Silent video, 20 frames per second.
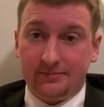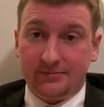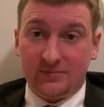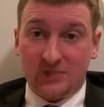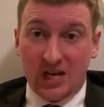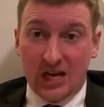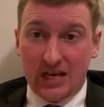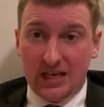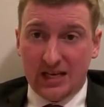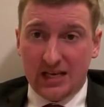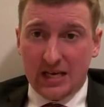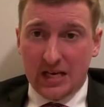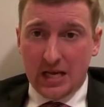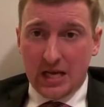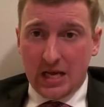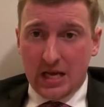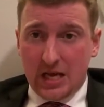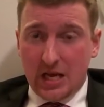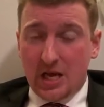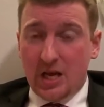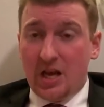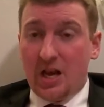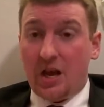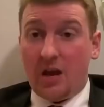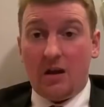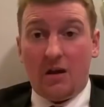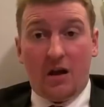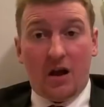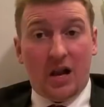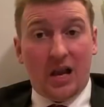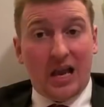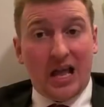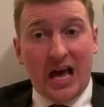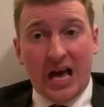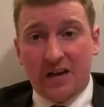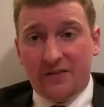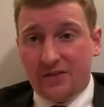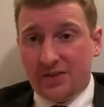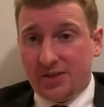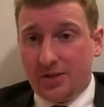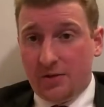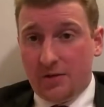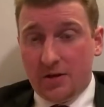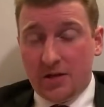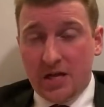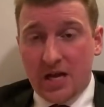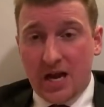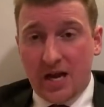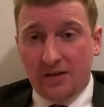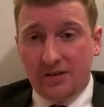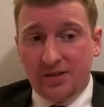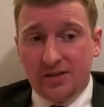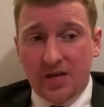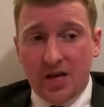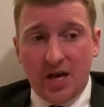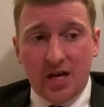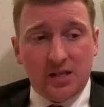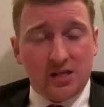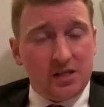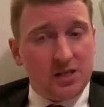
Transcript: Right? And a lot of us here in the United States,